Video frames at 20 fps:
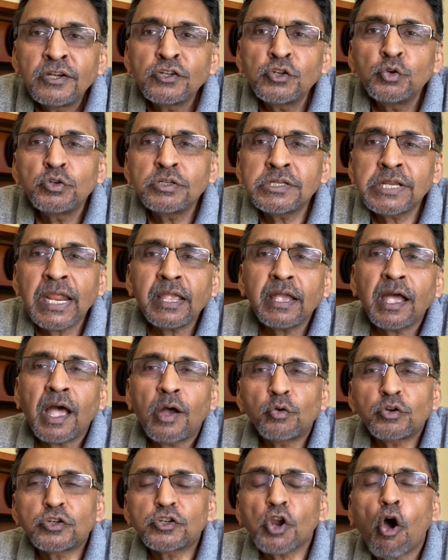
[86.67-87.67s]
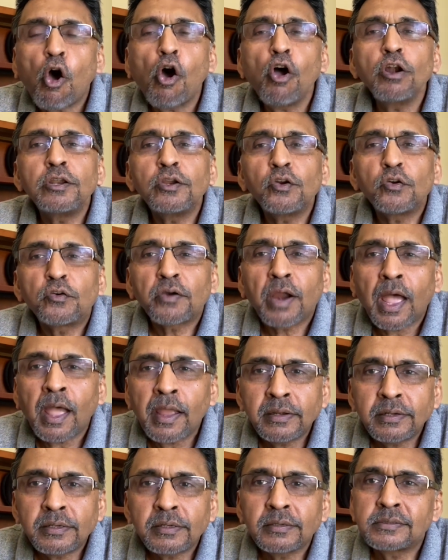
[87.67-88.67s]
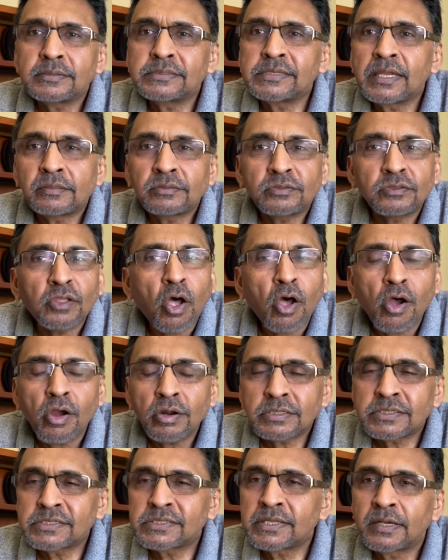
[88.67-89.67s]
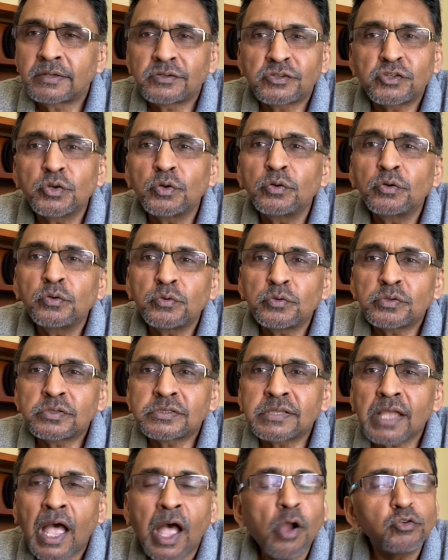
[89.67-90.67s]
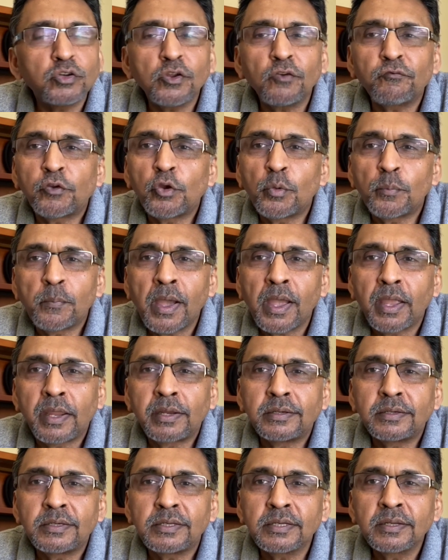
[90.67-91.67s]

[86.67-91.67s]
to take out all your ideas and thoughts and to-dos out of your mind,